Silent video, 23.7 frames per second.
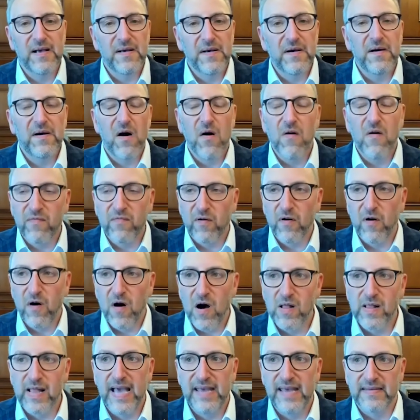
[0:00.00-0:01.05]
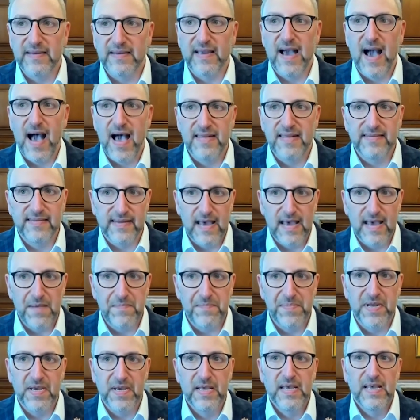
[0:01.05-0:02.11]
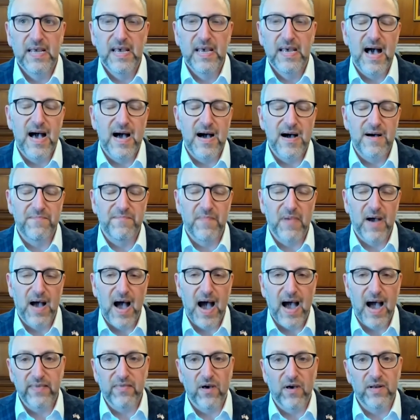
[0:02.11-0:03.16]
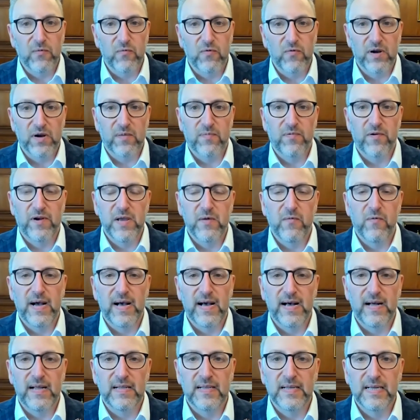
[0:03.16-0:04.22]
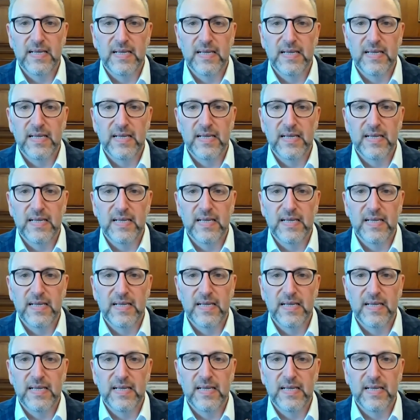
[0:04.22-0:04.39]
overall, as a concept, I thought it worked pretty well.